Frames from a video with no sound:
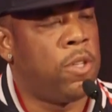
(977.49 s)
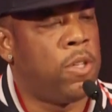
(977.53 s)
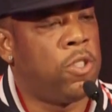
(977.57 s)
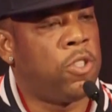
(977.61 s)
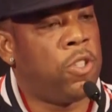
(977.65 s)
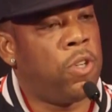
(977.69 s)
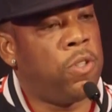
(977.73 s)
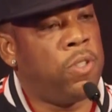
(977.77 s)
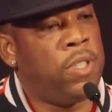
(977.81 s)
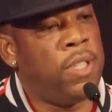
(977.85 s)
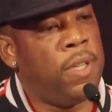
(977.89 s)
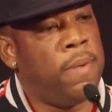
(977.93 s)

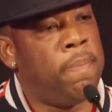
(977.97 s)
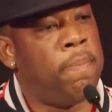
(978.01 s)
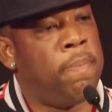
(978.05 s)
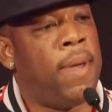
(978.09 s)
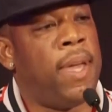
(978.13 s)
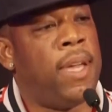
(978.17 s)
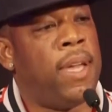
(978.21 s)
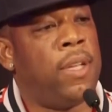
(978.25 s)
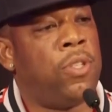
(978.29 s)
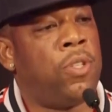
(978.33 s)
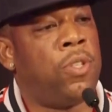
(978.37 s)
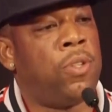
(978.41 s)
So she
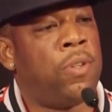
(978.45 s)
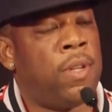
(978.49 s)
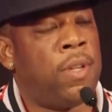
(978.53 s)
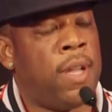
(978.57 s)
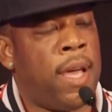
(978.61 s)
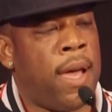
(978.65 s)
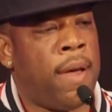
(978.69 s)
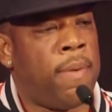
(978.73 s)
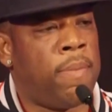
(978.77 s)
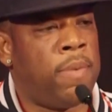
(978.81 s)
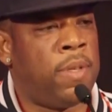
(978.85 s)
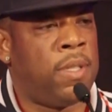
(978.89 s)
made sure
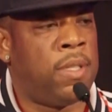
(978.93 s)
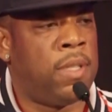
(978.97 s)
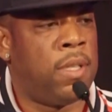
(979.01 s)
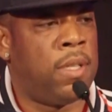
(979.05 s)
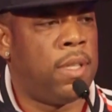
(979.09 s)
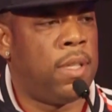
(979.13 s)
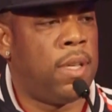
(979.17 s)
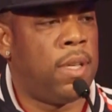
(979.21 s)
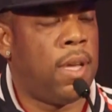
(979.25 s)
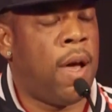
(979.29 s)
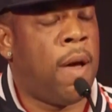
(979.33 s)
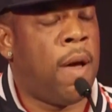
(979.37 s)
that was
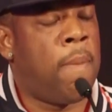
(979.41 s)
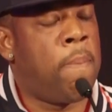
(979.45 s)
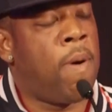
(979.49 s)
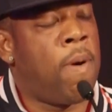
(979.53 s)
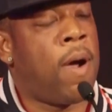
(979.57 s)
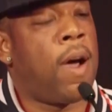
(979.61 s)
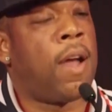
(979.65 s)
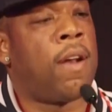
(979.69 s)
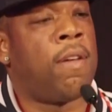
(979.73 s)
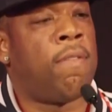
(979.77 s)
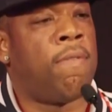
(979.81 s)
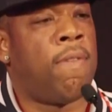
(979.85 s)
a
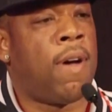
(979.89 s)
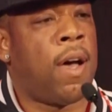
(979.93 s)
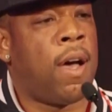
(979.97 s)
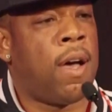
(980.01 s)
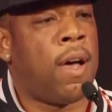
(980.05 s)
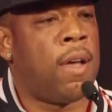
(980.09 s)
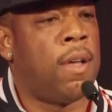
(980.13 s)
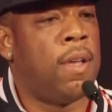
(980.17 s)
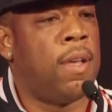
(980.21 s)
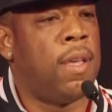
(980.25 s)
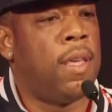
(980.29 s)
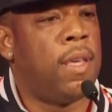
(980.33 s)
part of
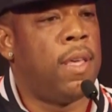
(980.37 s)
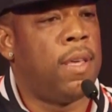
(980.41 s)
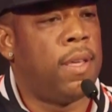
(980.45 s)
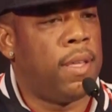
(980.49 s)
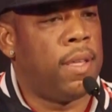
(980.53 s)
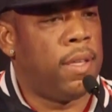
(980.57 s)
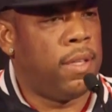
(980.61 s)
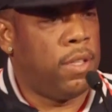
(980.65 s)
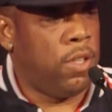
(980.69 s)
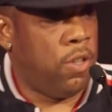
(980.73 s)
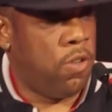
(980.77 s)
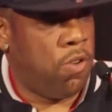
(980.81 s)
our,
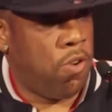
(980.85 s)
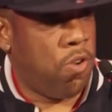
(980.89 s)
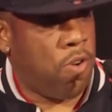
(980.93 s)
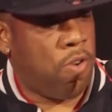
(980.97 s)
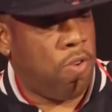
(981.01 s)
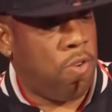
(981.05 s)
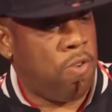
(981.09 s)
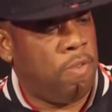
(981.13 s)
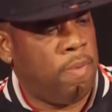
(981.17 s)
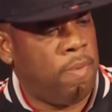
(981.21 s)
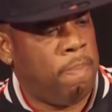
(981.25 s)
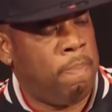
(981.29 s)
you
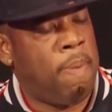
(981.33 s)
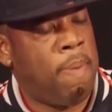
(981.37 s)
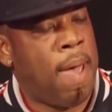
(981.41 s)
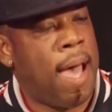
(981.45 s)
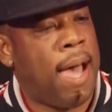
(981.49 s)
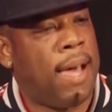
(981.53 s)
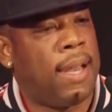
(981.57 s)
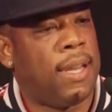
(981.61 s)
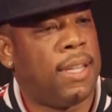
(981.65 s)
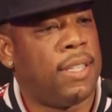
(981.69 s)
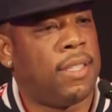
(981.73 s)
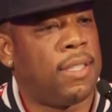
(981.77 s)
know,
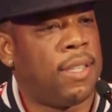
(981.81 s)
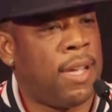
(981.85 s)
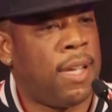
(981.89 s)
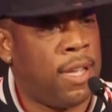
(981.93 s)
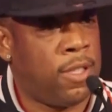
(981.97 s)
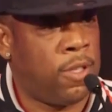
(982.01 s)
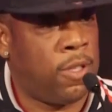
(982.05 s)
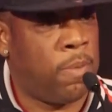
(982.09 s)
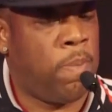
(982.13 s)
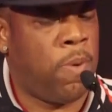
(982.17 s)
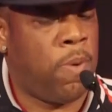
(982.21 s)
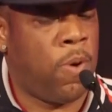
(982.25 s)
balance
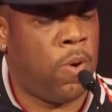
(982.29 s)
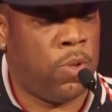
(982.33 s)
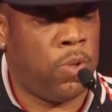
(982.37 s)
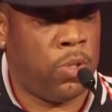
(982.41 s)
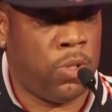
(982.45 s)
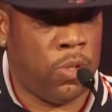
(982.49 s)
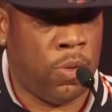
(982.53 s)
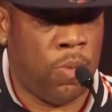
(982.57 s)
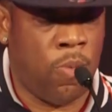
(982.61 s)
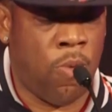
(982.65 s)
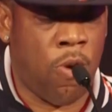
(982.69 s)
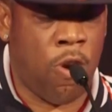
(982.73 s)
as
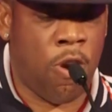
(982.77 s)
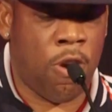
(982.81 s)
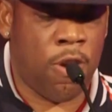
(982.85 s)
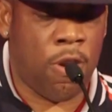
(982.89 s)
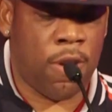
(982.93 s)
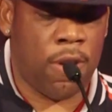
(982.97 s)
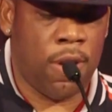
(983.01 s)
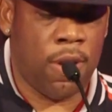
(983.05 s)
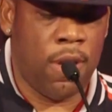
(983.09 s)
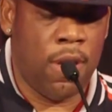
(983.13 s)
opposed to work.